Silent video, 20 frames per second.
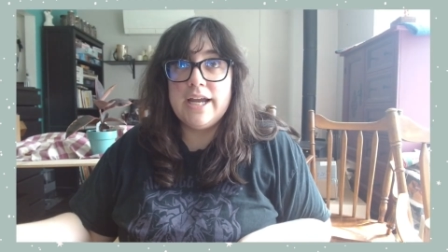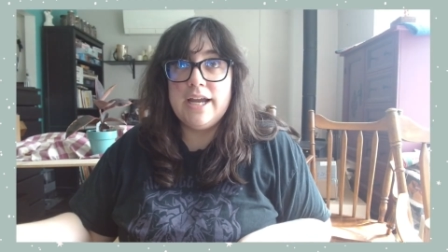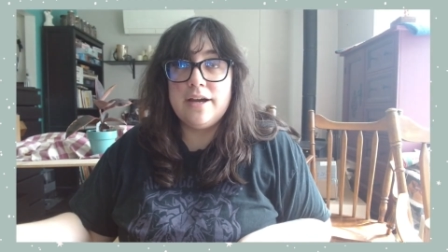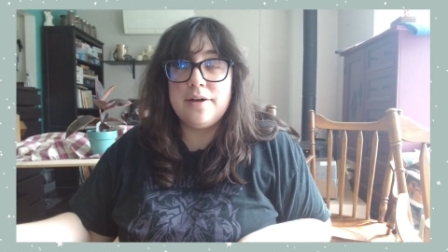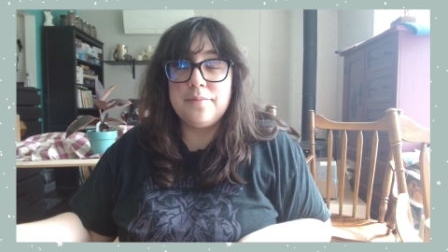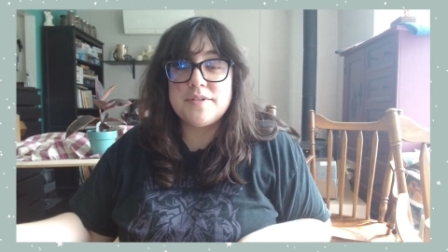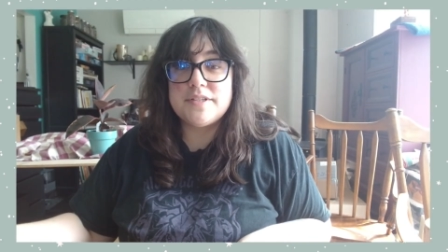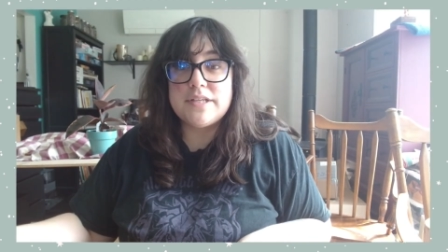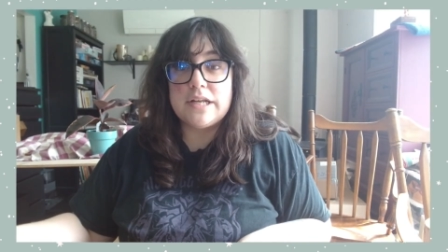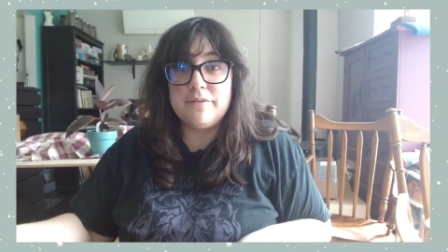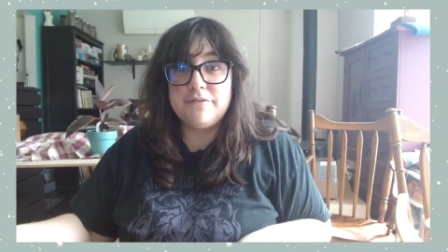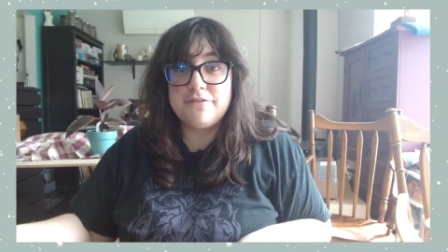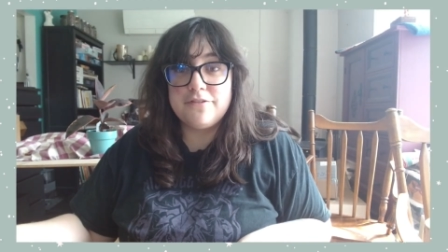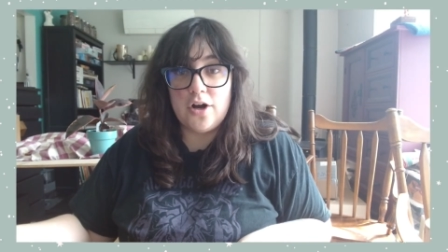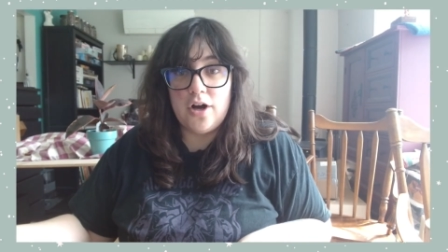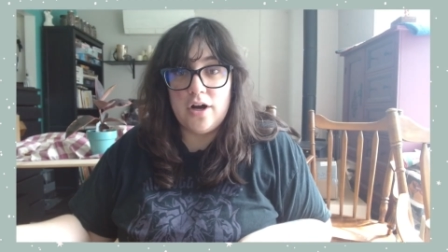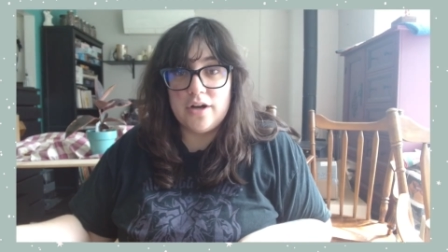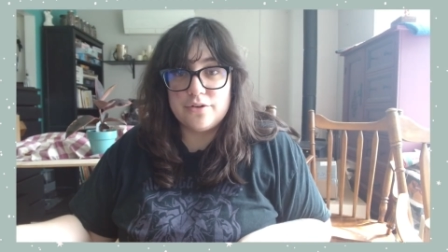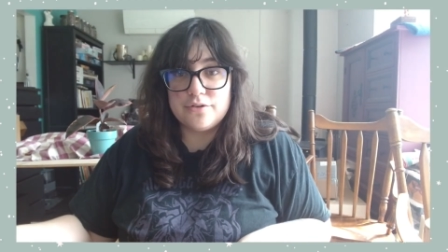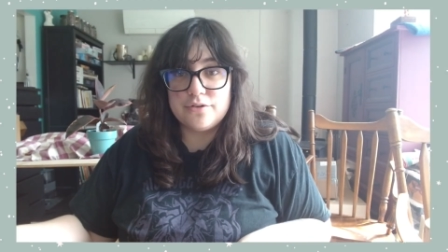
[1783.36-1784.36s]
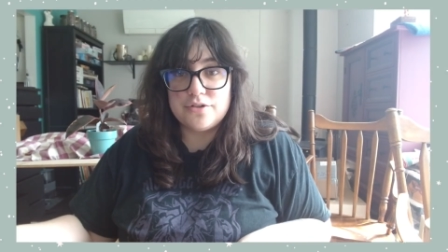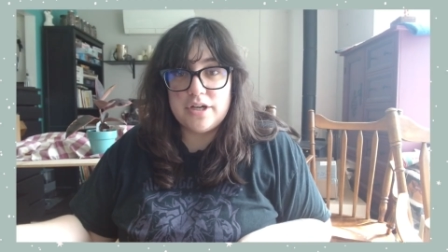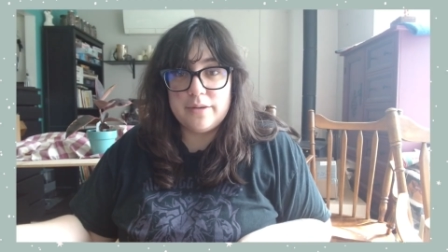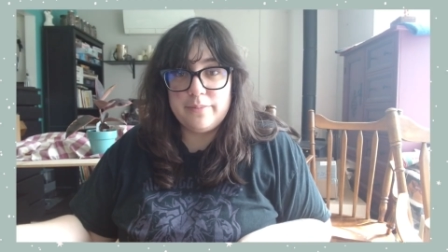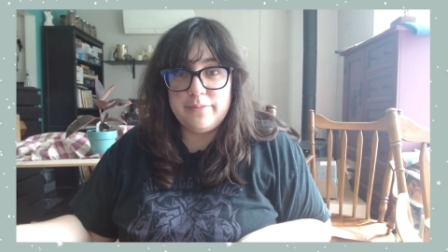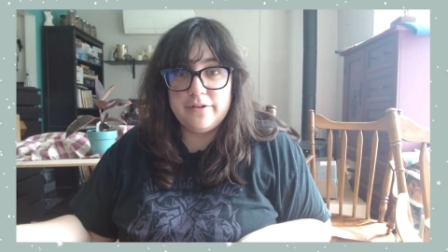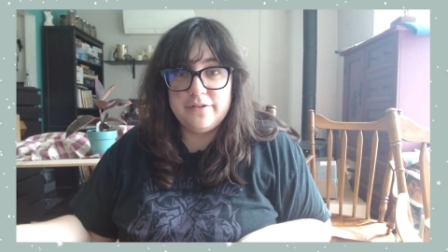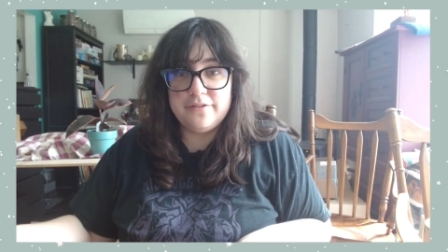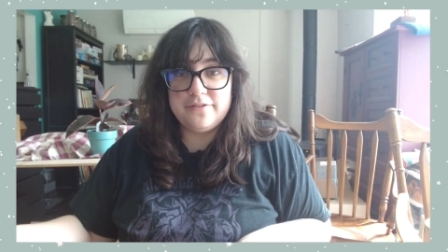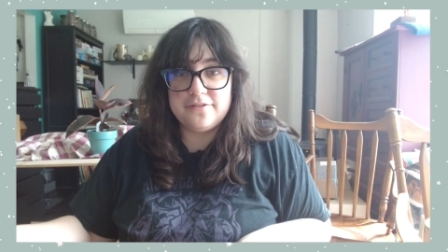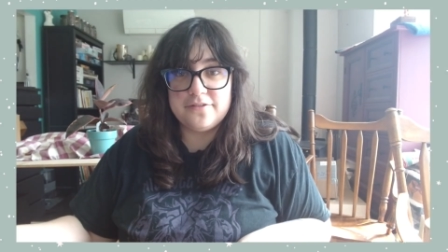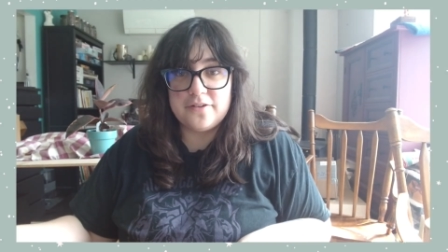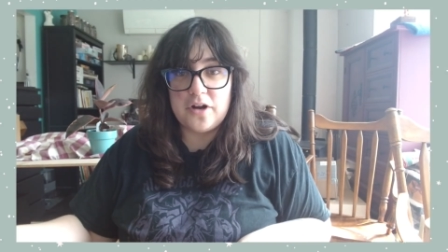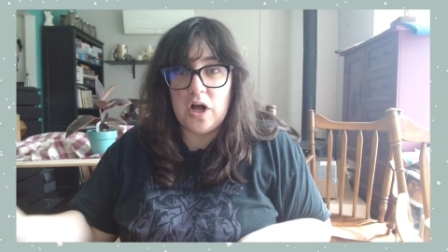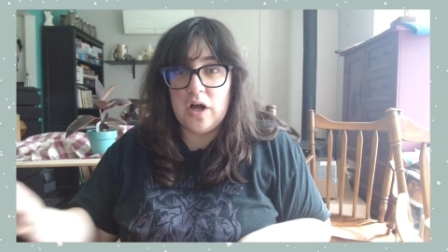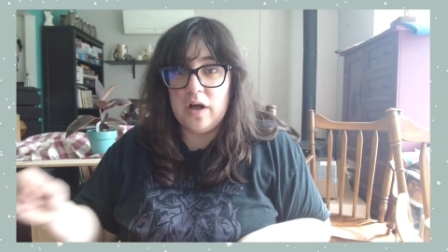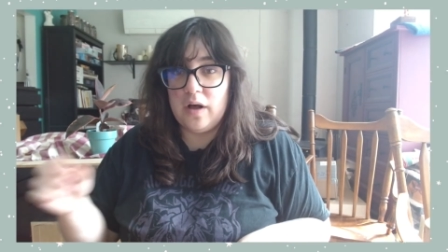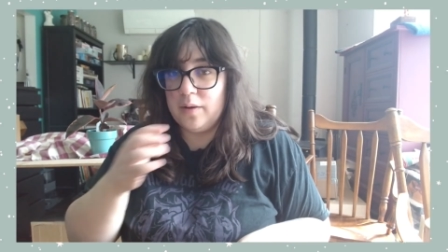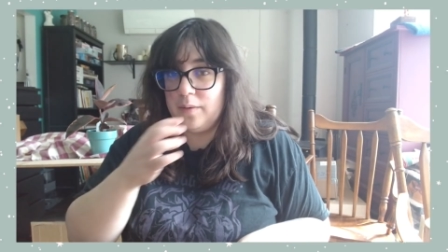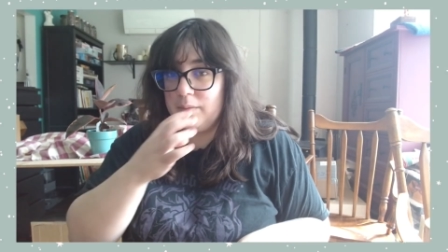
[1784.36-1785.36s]
am set up for auto ship
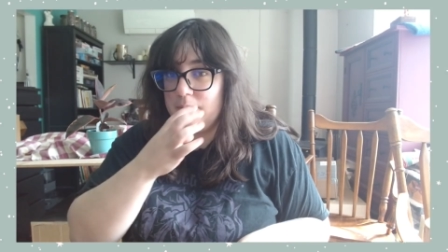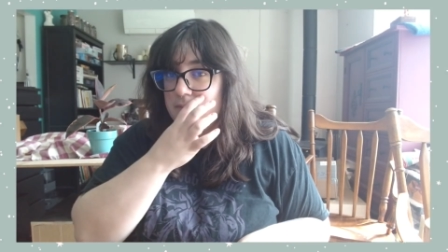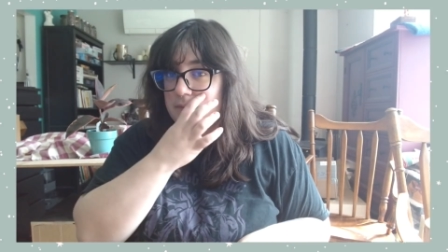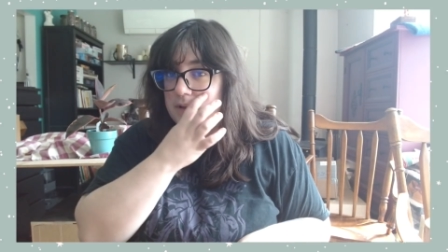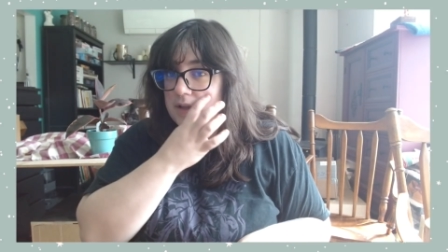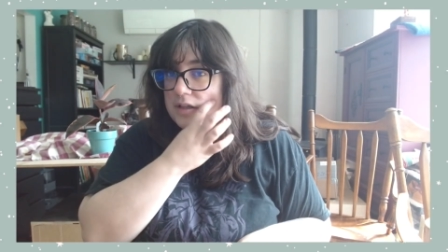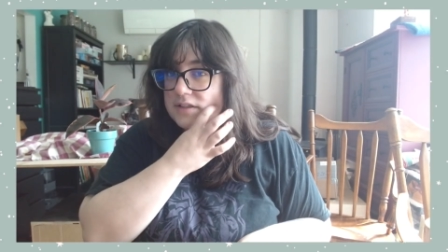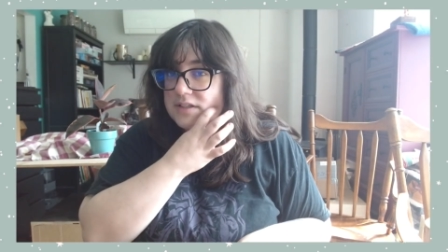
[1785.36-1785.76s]
from